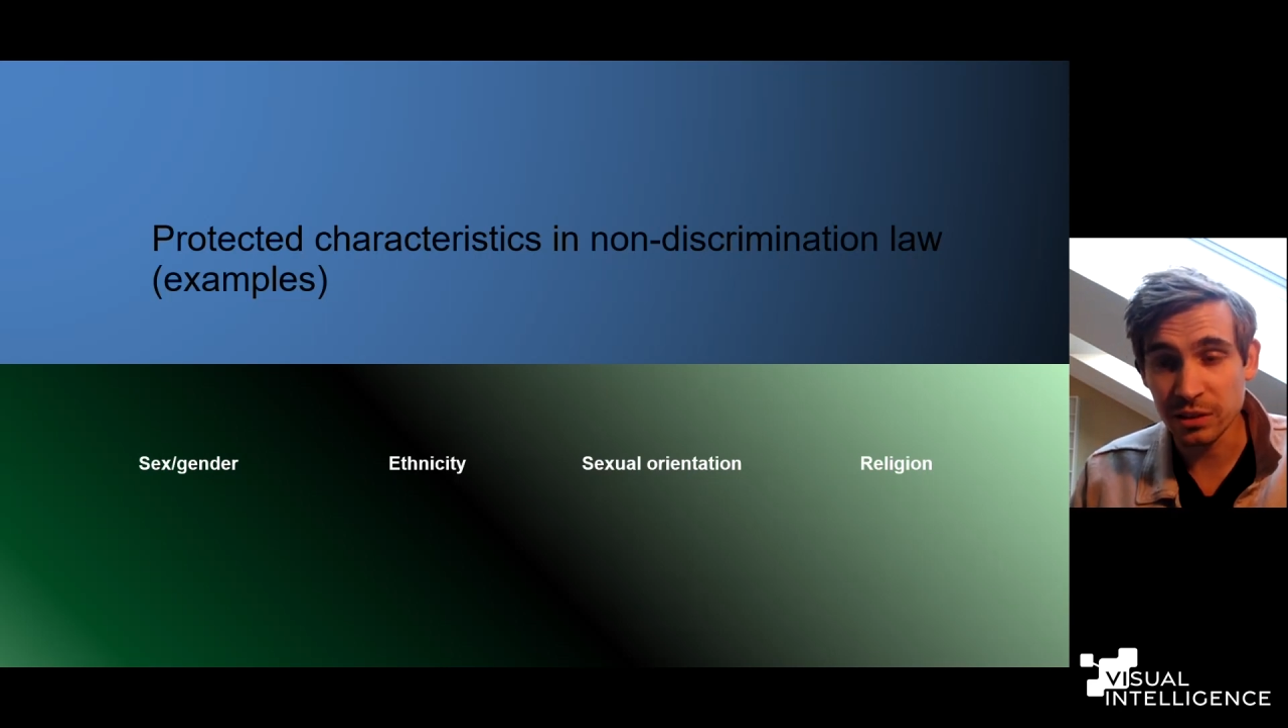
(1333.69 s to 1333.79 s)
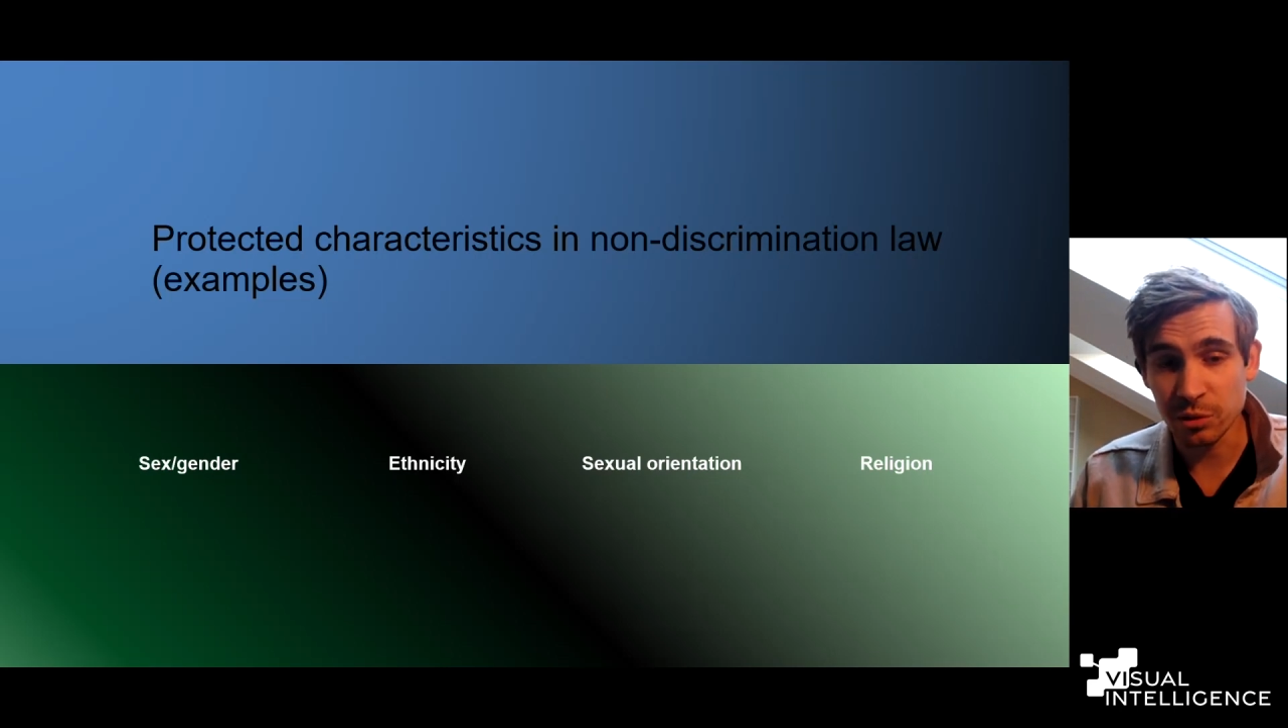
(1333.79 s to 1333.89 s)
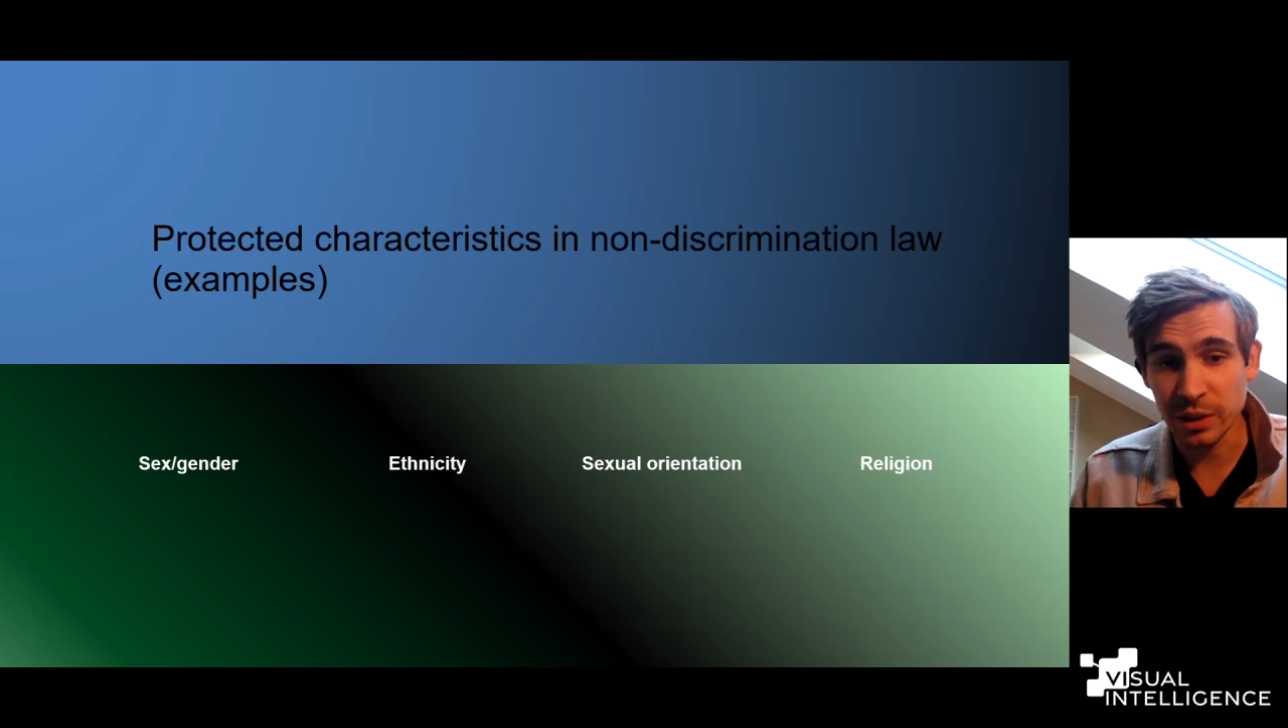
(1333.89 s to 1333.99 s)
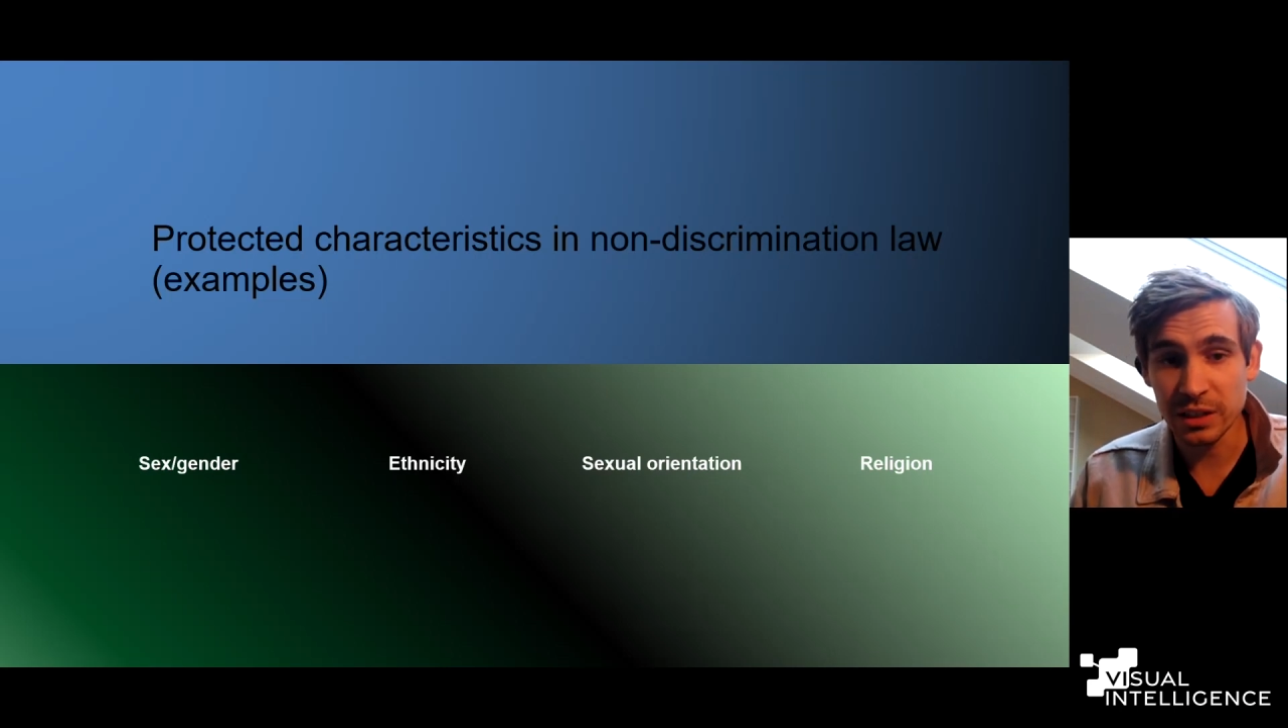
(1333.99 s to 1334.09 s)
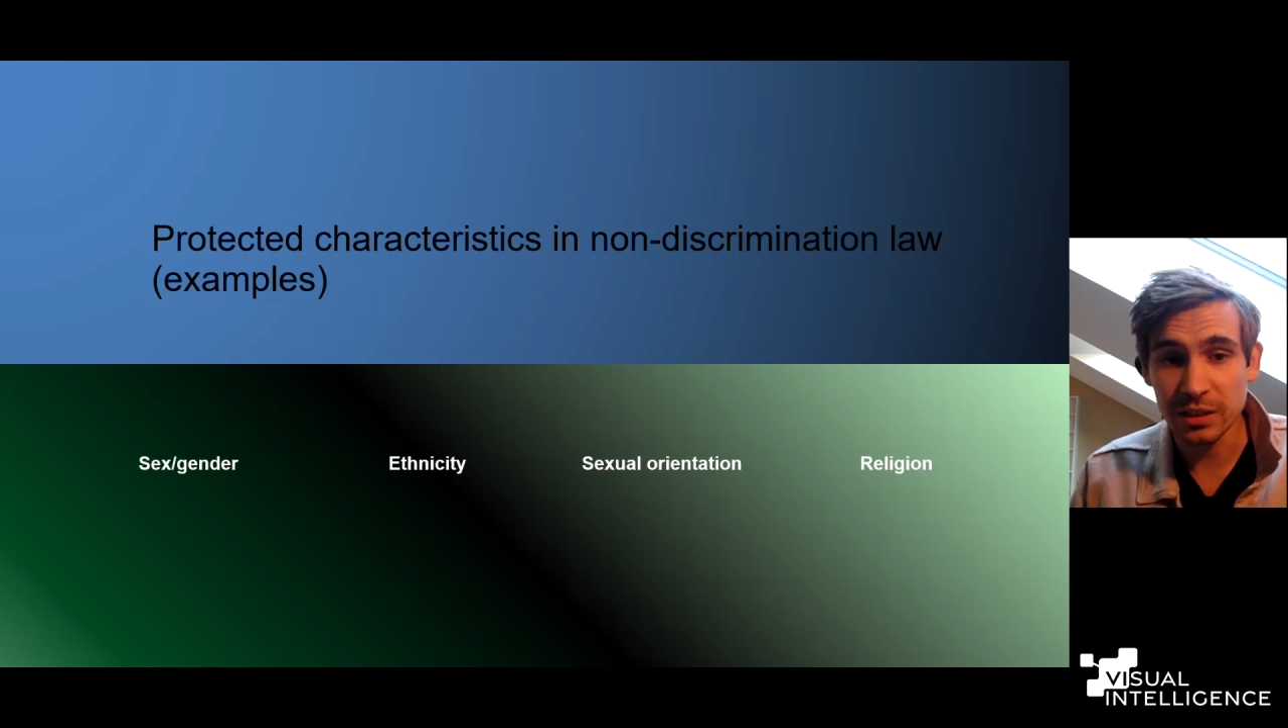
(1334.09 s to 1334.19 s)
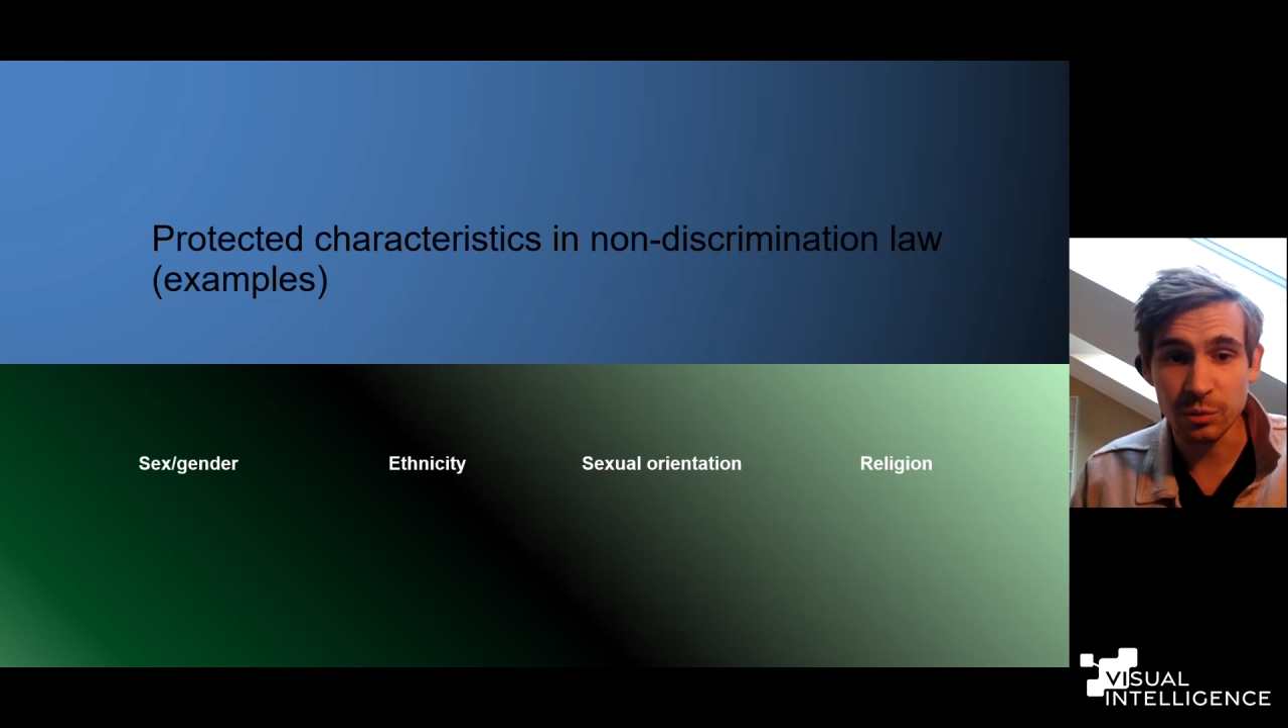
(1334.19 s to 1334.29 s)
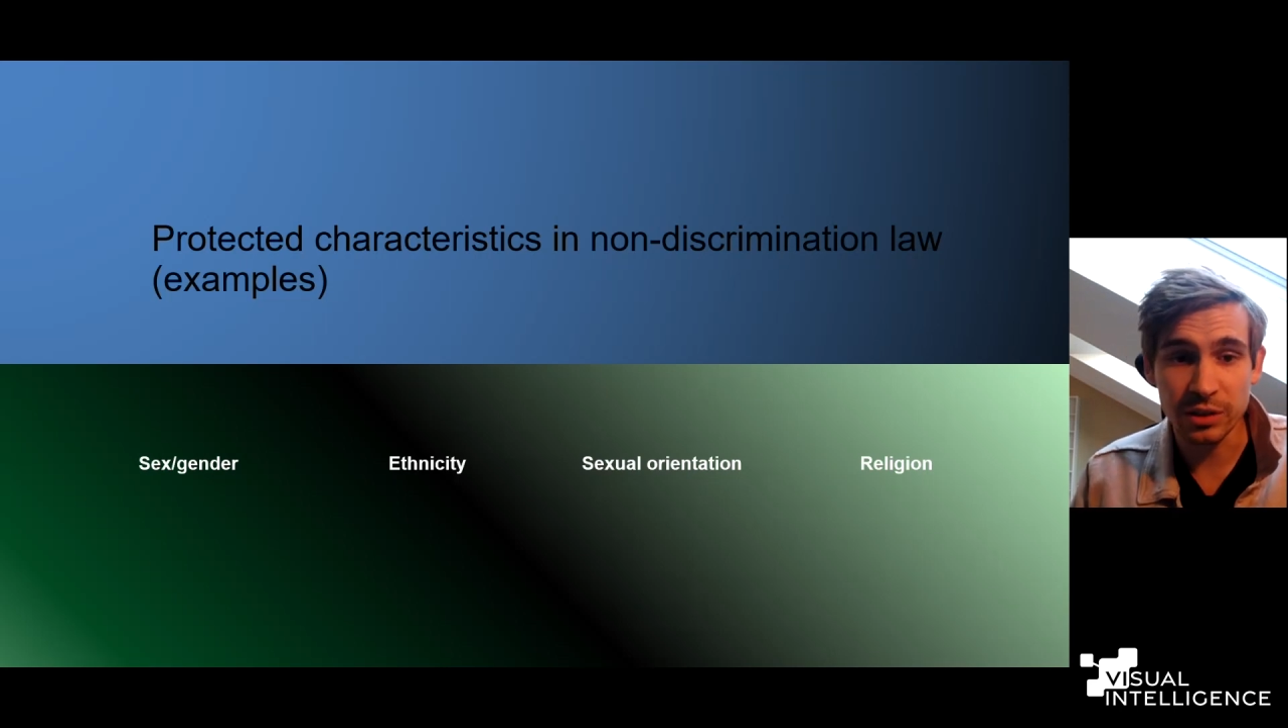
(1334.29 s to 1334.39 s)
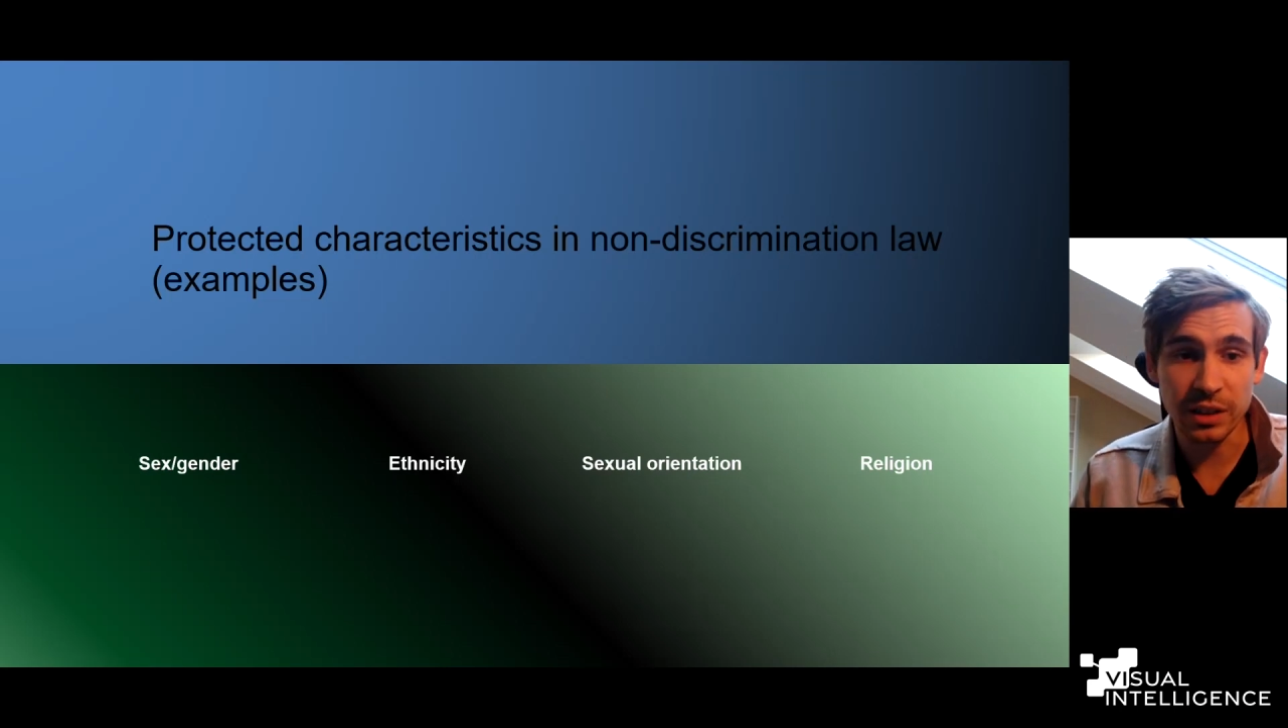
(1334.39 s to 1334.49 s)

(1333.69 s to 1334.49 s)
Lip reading: correct and what